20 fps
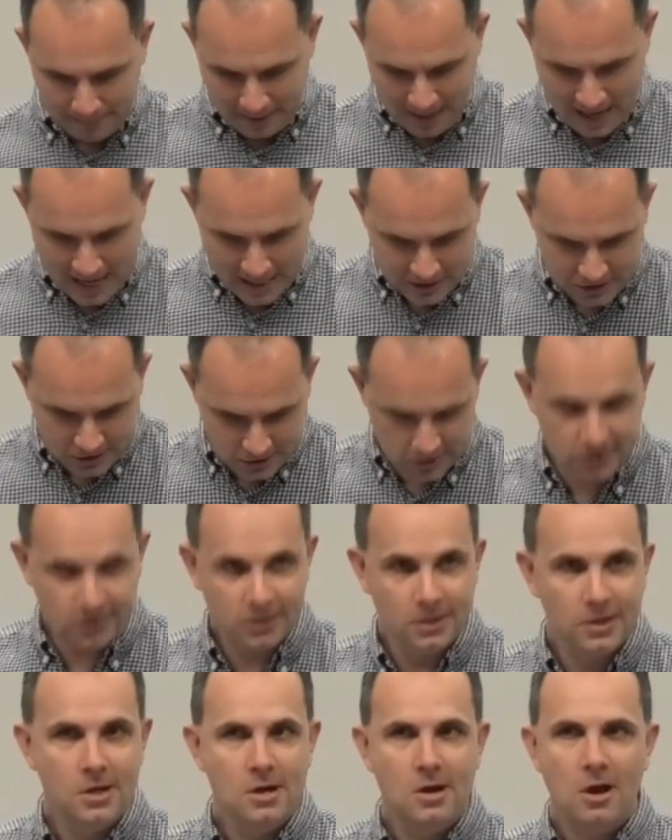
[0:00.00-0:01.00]
blessed.
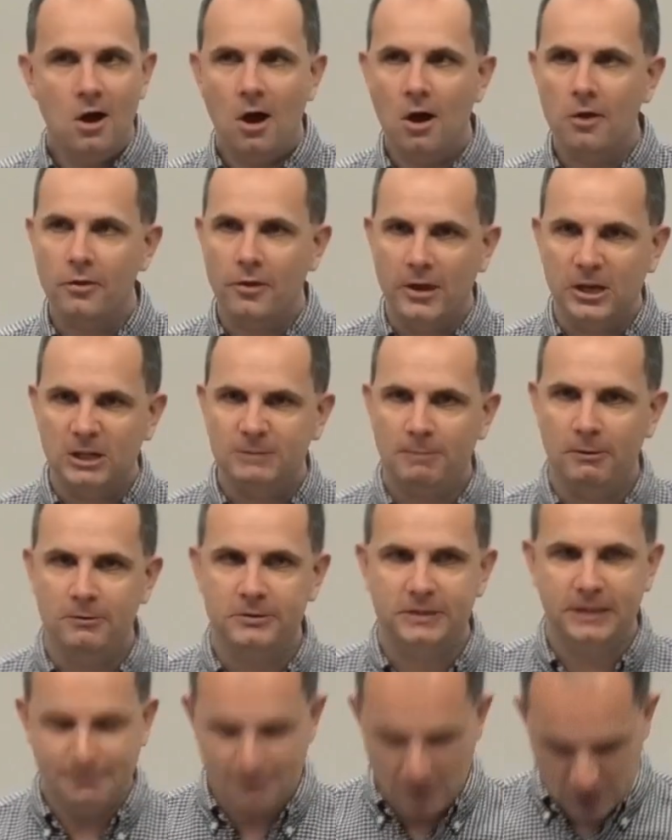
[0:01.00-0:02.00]
Are they
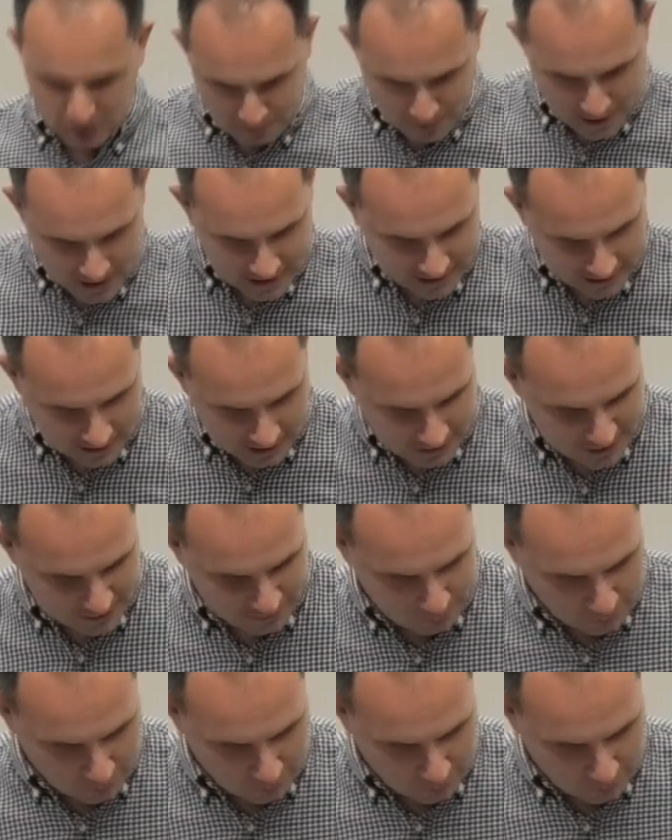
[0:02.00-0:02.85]
experiencing much blessing at this